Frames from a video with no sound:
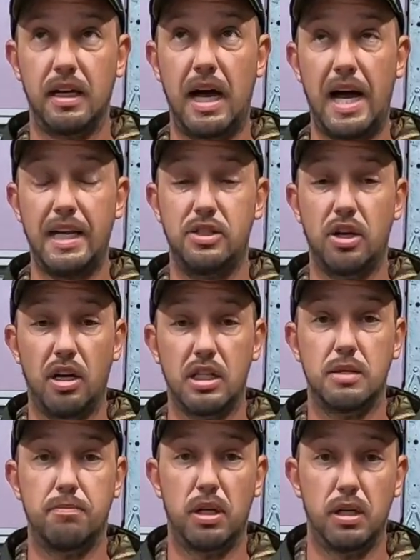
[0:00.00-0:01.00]
I
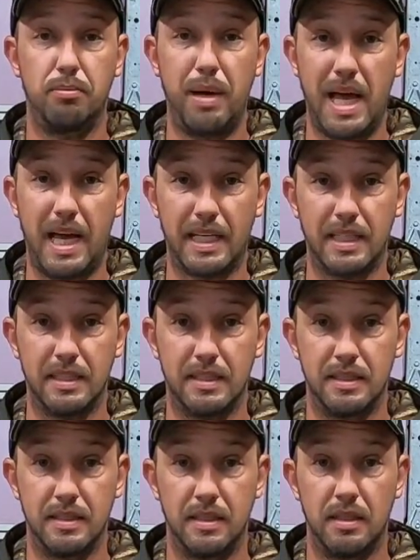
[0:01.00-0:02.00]
charge per bag
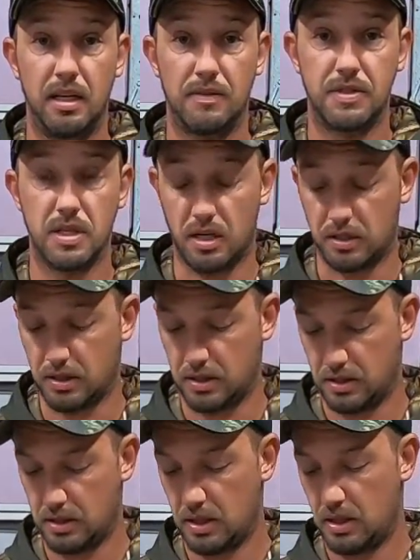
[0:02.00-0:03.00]
of salt.
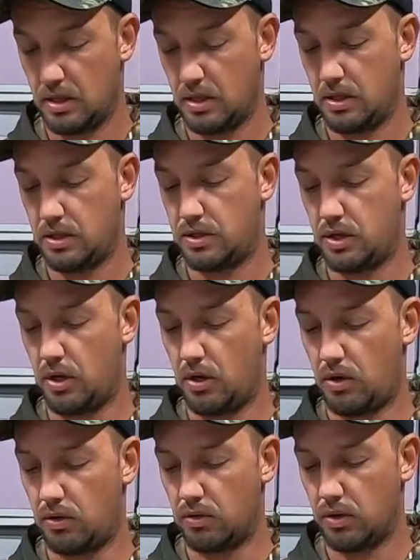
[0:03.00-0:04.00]

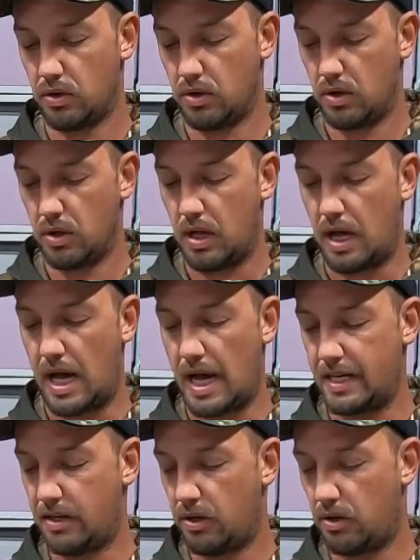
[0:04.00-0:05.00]
So
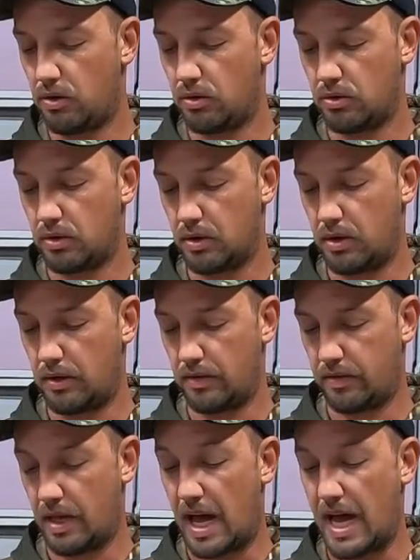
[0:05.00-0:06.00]
I know
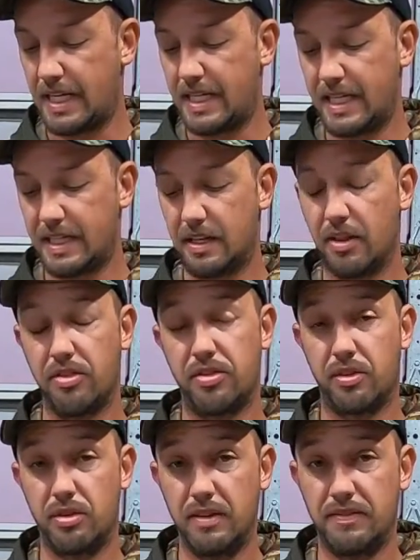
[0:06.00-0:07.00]
I get
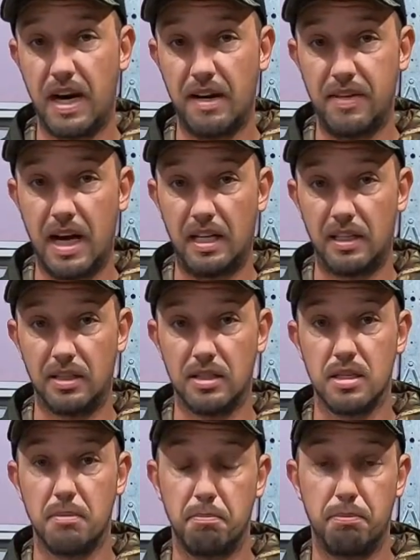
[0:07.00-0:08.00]

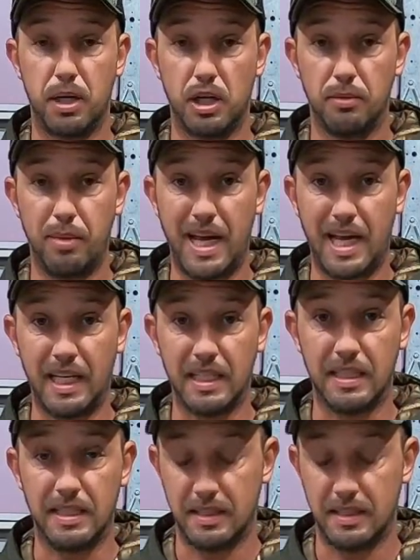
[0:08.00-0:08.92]
$35 per bag.